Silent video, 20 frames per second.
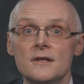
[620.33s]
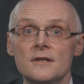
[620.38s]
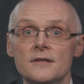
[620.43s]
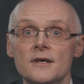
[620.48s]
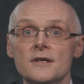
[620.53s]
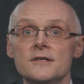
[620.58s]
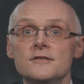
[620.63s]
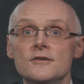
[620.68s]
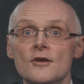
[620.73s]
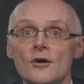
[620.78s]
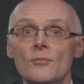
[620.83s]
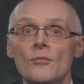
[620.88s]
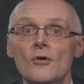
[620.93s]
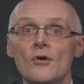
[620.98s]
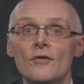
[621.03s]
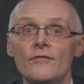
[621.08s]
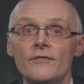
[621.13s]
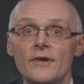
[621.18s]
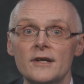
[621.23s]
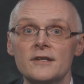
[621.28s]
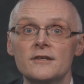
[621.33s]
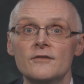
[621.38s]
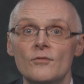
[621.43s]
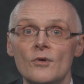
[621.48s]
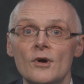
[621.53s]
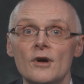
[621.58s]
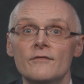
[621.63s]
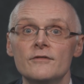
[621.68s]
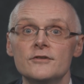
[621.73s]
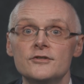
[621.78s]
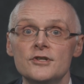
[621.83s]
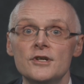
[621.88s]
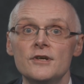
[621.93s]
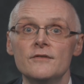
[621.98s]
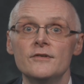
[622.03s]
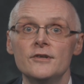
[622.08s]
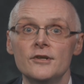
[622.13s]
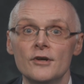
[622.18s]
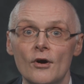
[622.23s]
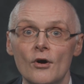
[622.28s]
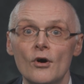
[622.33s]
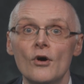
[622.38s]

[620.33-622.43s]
there is no more effective way of achieving your